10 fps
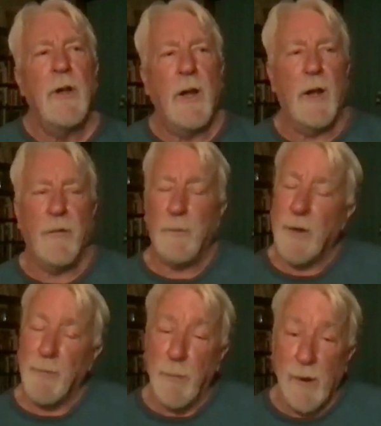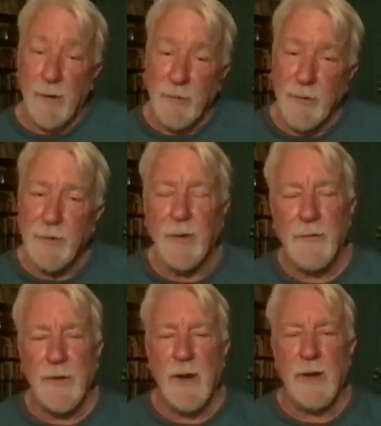Uh, we have a president of the
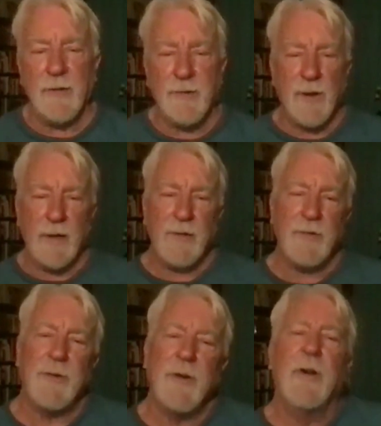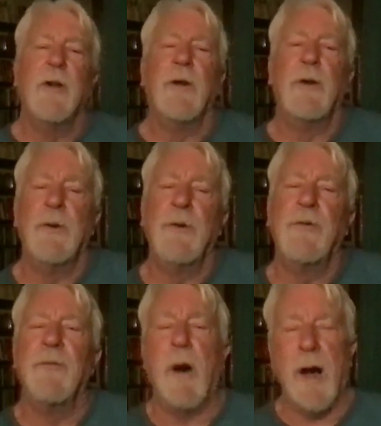United States
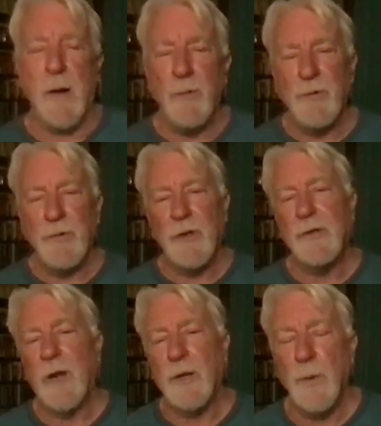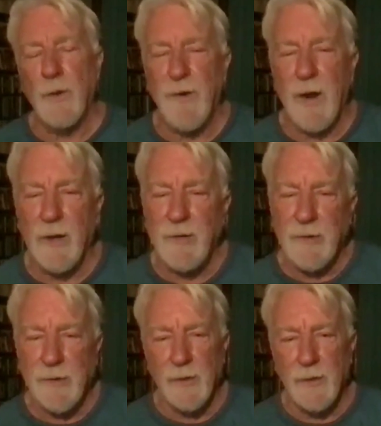whose mom was in a, a ufology
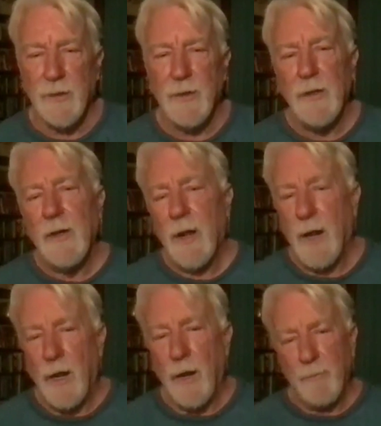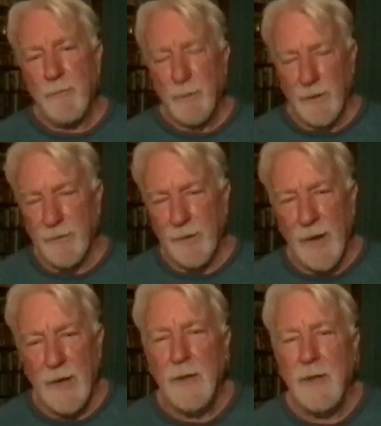cult um, believe it or not.